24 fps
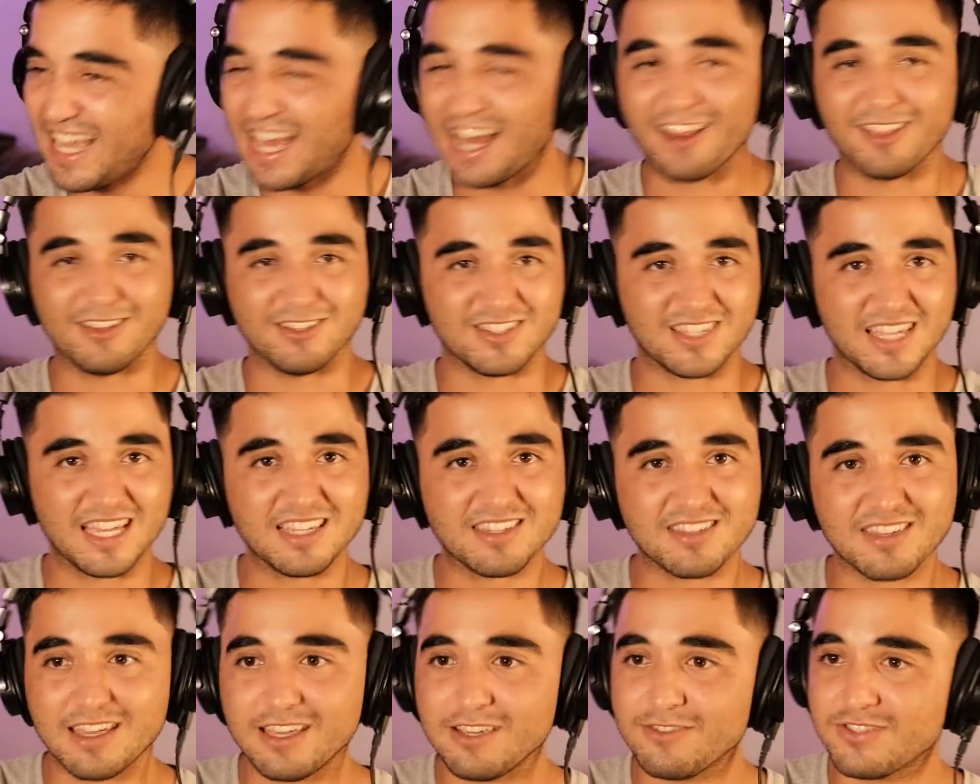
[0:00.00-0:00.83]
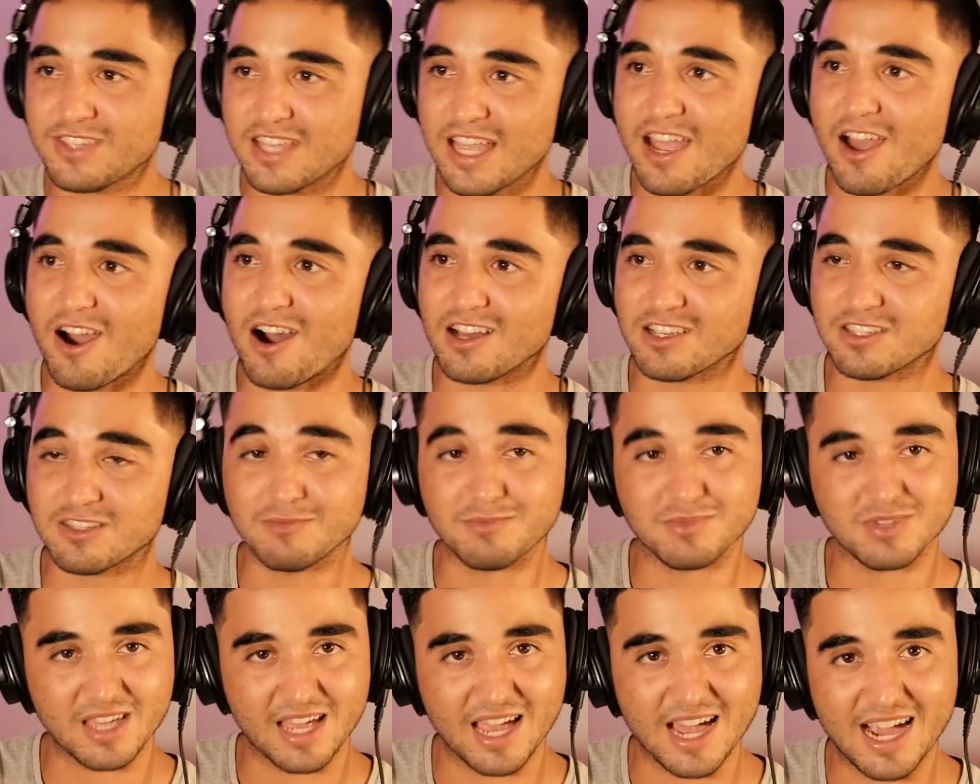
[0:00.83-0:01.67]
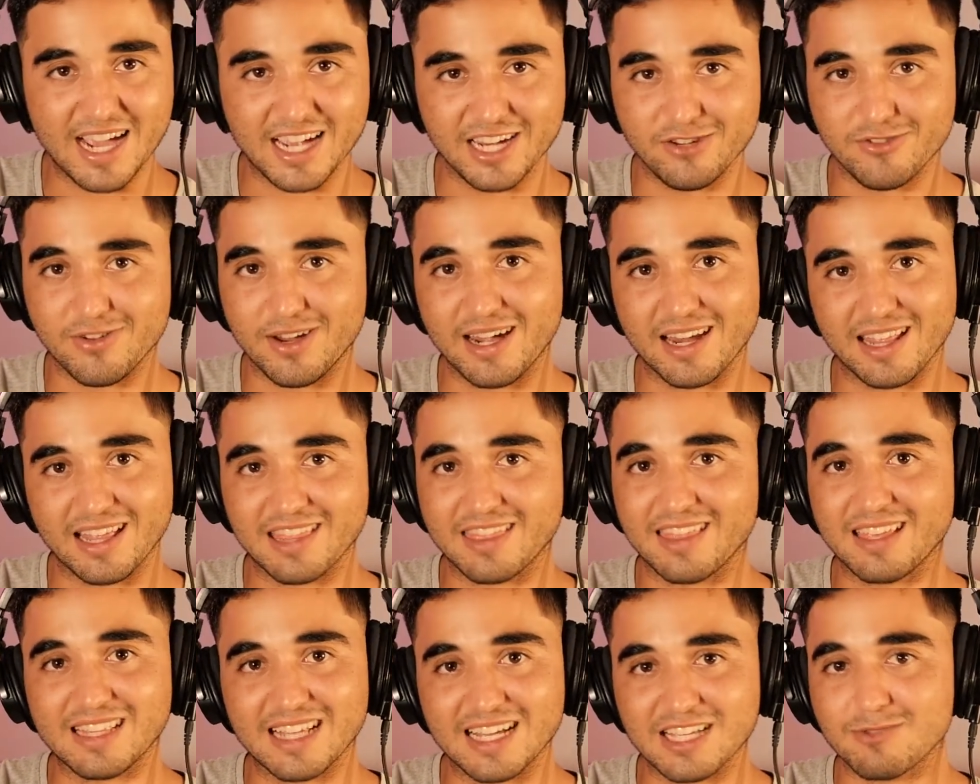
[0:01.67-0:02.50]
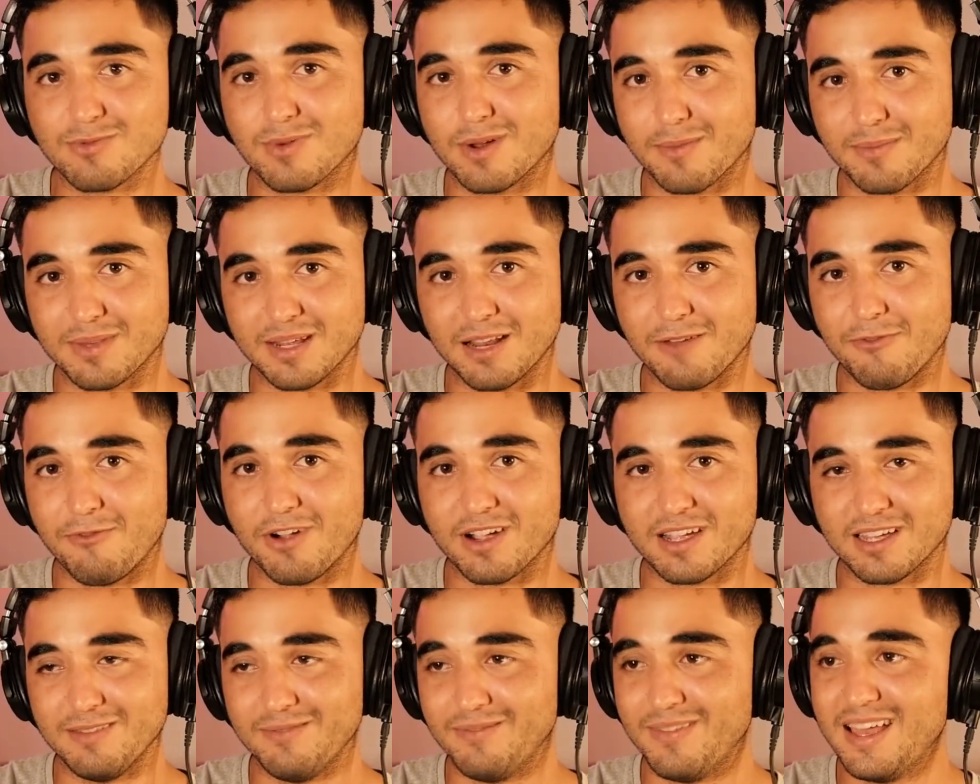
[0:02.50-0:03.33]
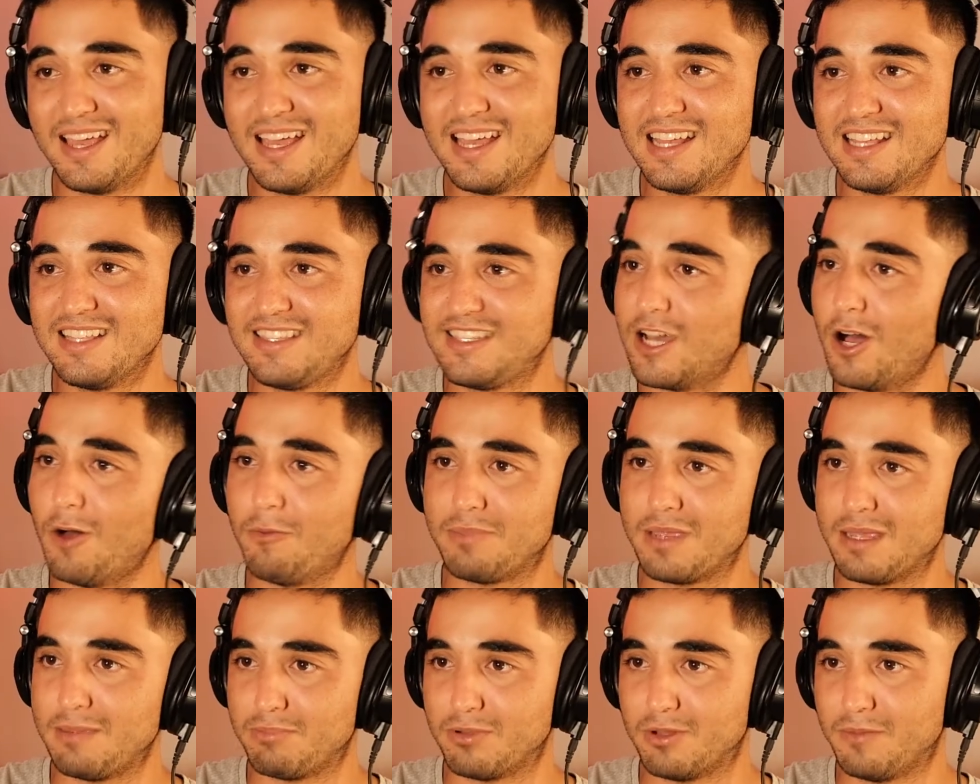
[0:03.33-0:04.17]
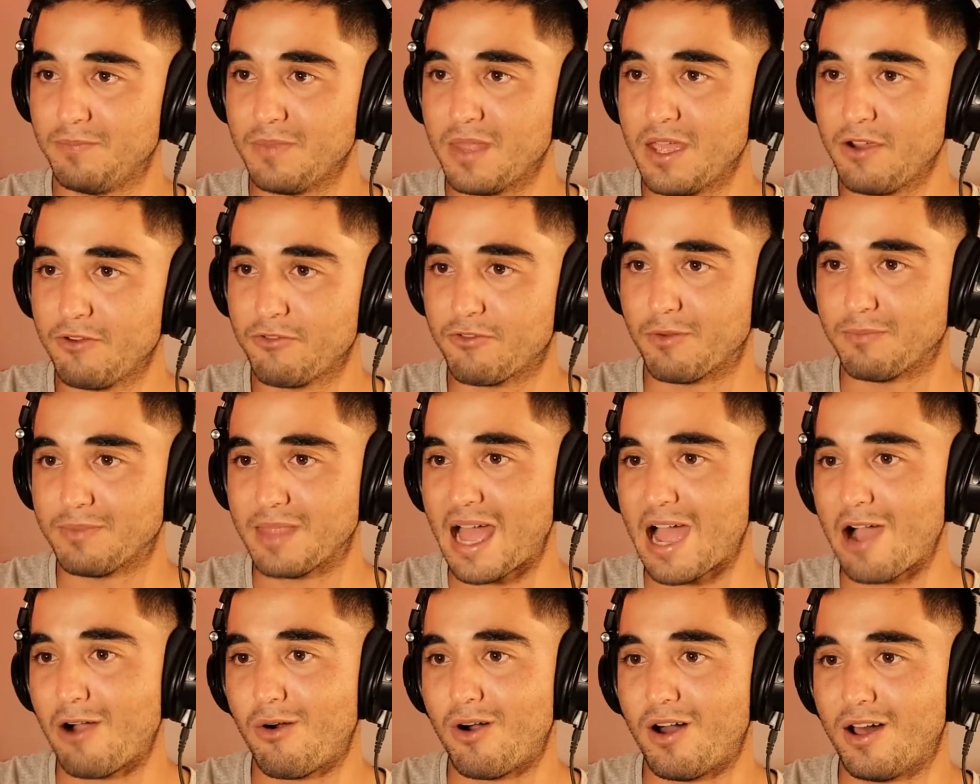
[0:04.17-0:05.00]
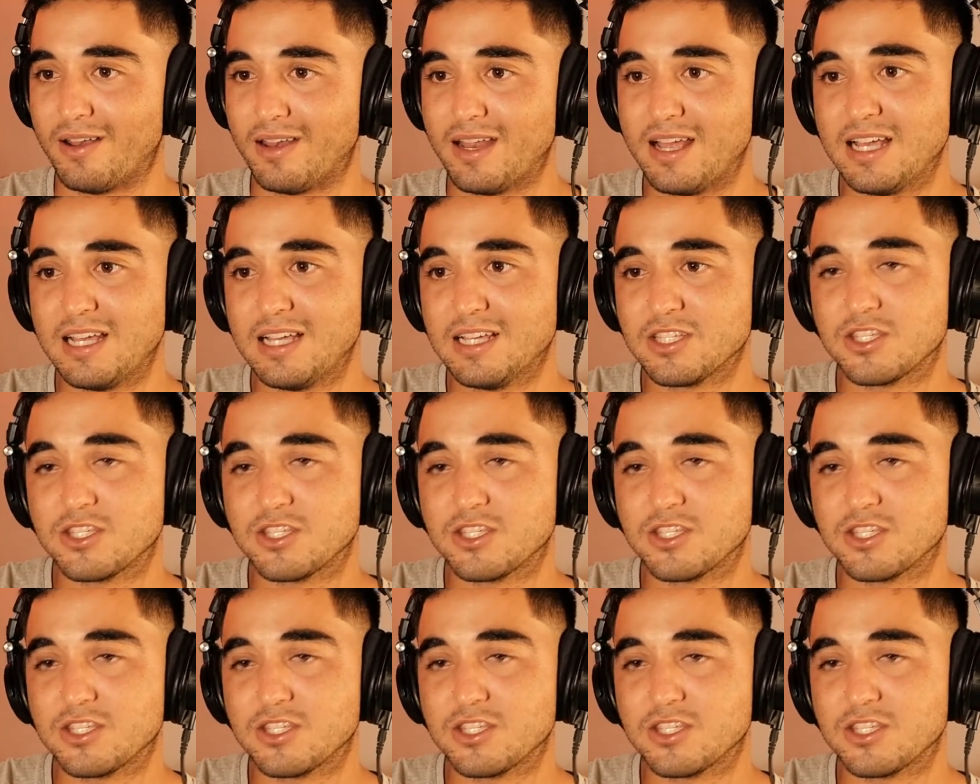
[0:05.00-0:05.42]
I don't know, stay safe, stay awesome, stay hydrated. I think that's what I'm gonna fucking tell people from now on.